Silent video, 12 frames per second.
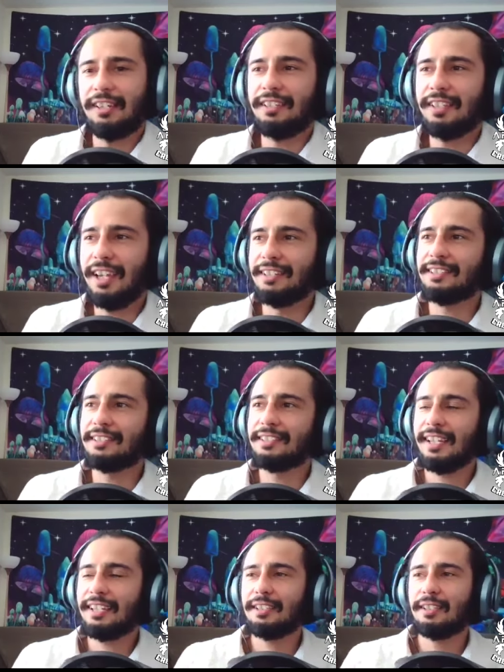Yeah, this is
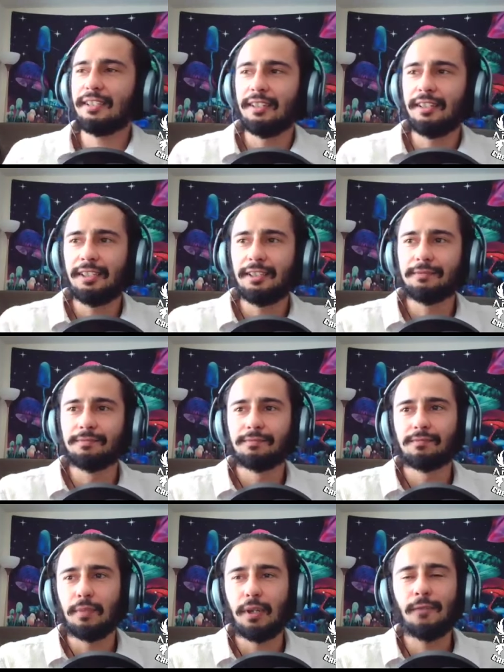actually uh,
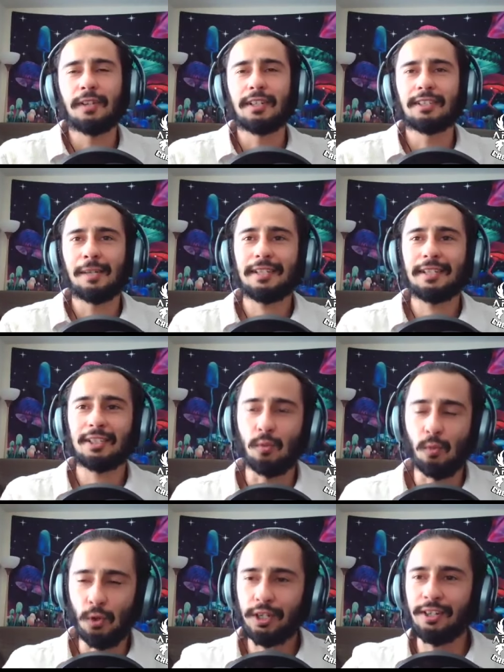perfect because I'm actually
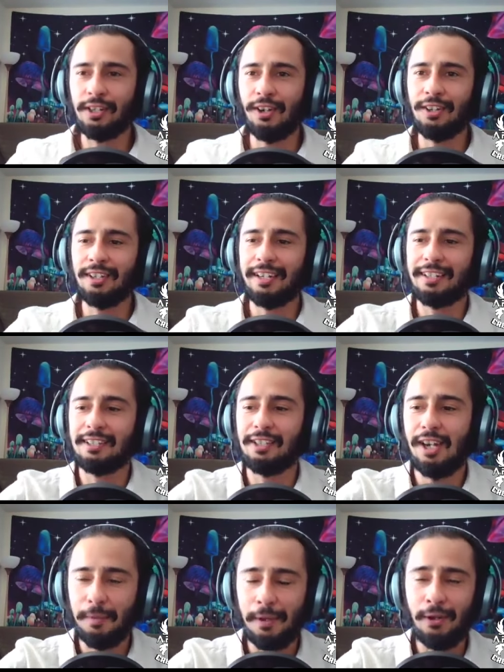working on like a
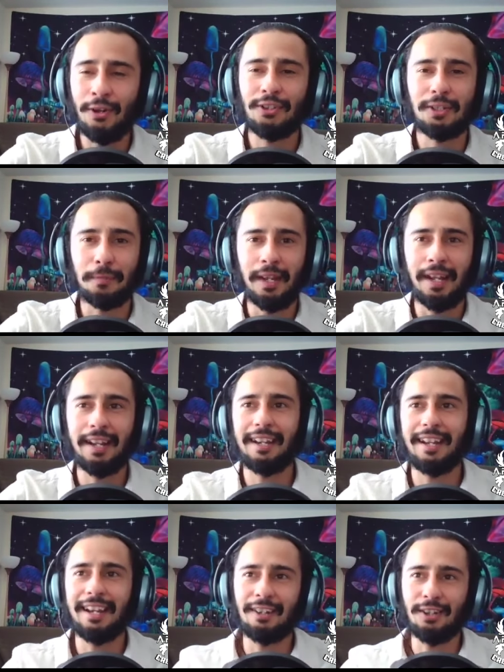documentary on Tibet
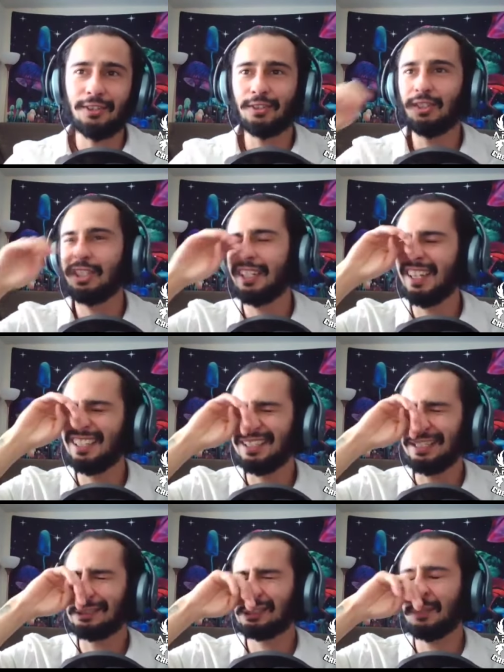and also looking at
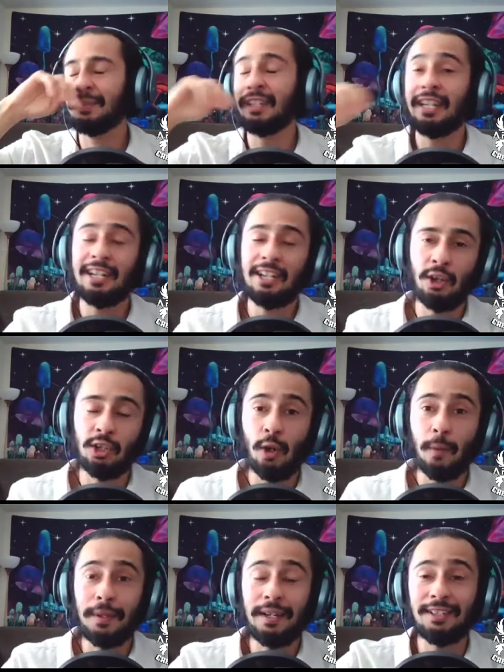like some of the
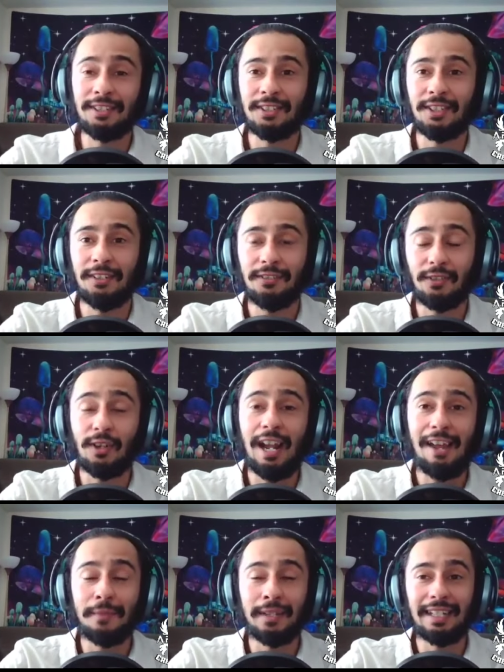Indo-European stuff, where I
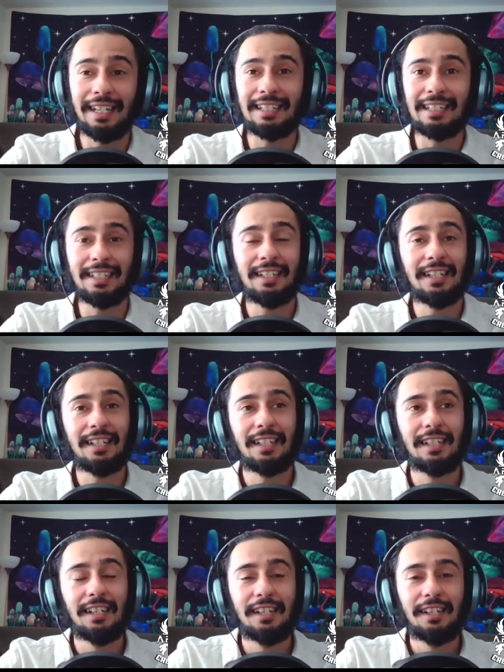have been lately.
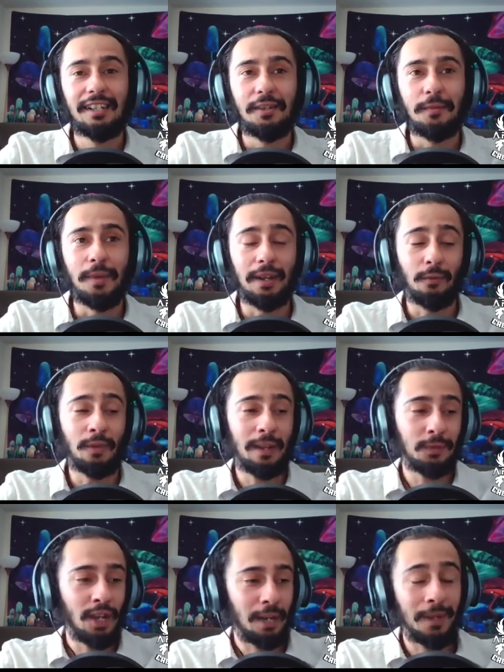But when
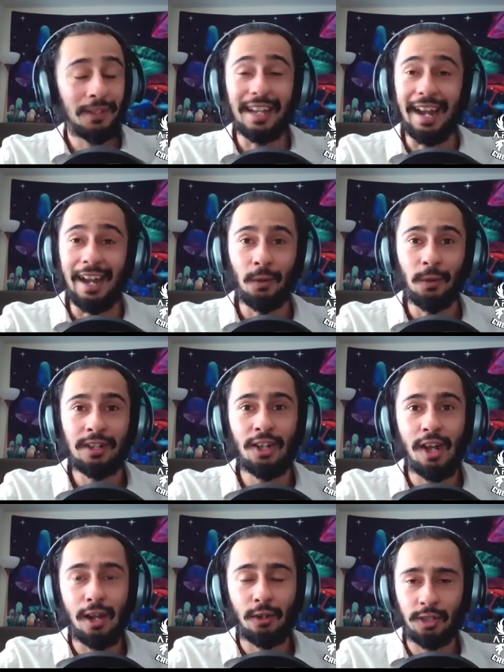I'm talking about the Aryan
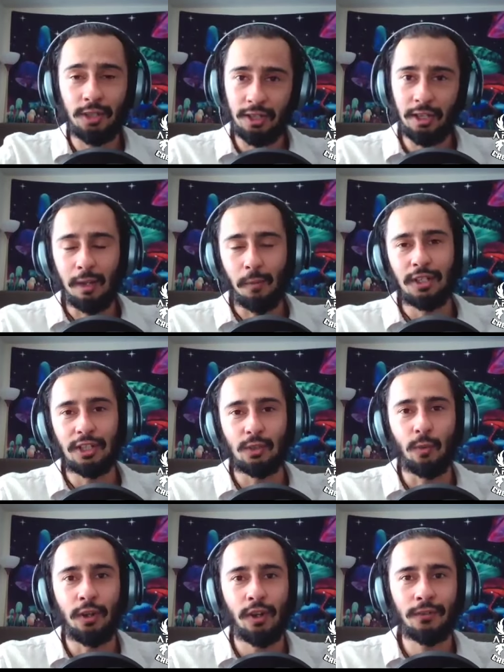doctrine, the thing that we just
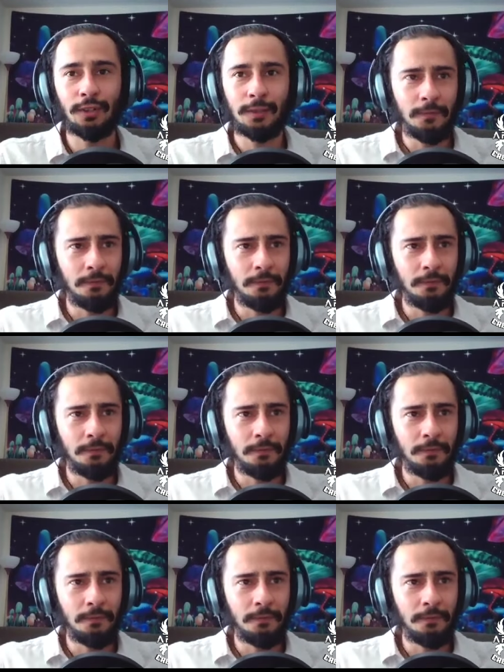went over,